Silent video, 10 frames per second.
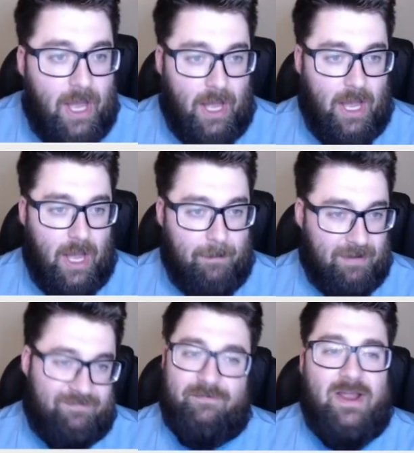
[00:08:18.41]

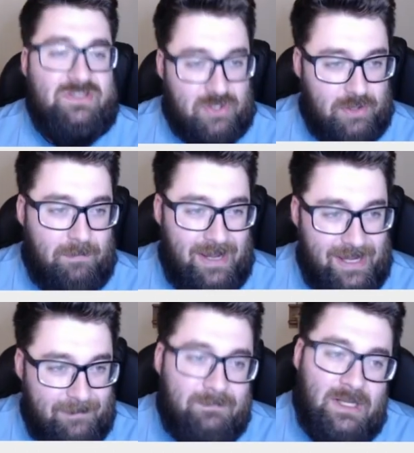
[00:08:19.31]
But Frazier, to
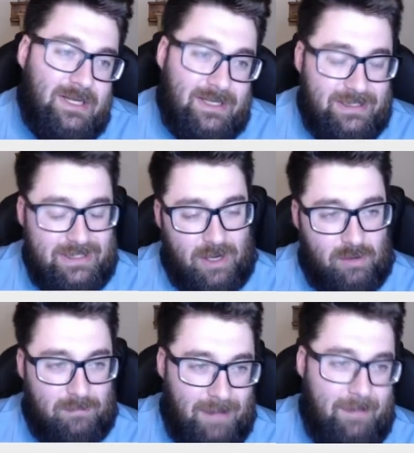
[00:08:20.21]
me, you
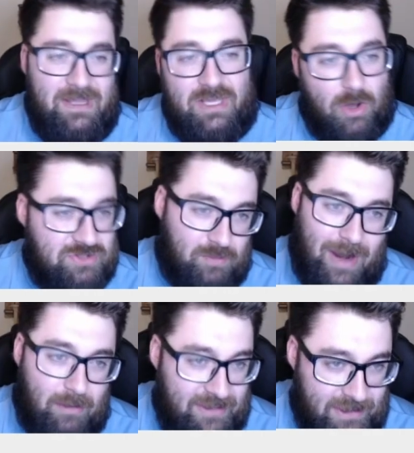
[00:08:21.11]
know, maybe he goes
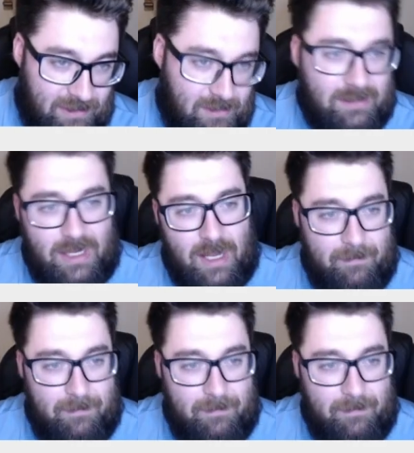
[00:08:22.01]
around here.